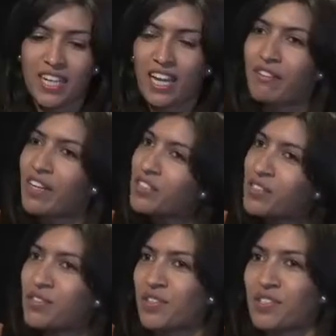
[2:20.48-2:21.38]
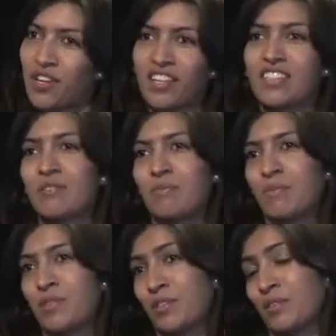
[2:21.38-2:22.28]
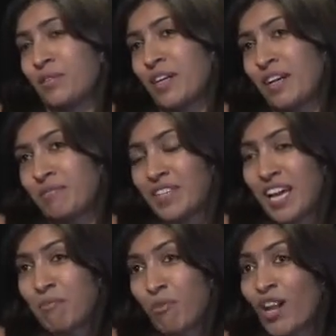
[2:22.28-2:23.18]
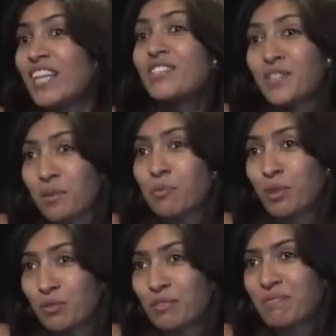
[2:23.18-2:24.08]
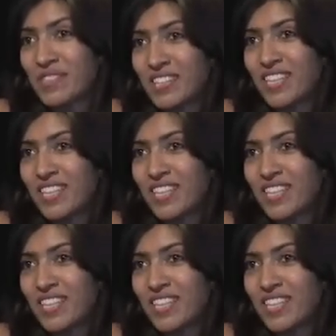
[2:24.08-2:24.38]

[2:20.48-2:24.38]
kind of issues are starting to get brought into the boardrooms